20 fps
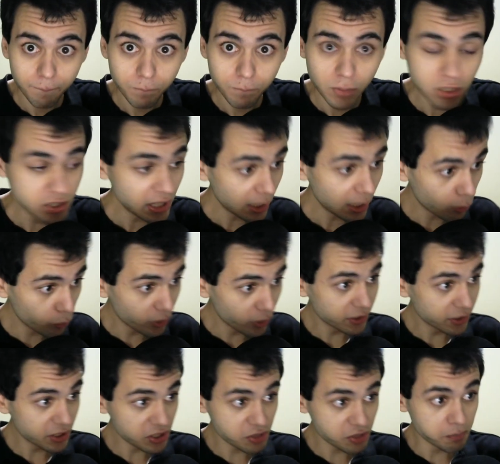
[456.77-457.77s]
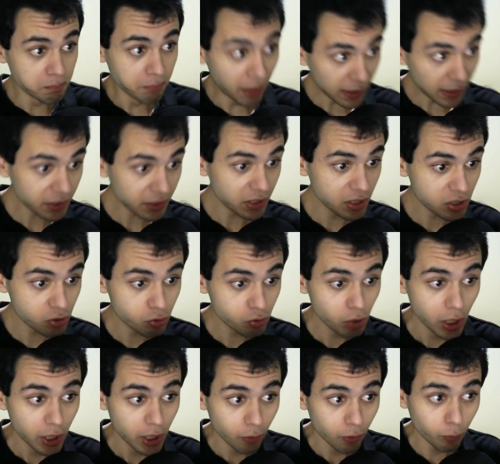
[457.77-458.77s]
It's like we're these monkeys
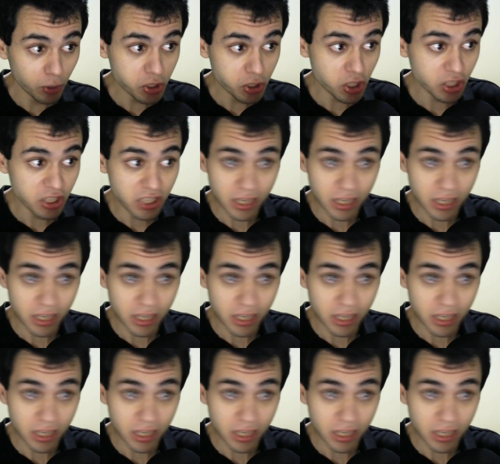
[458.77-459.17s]
which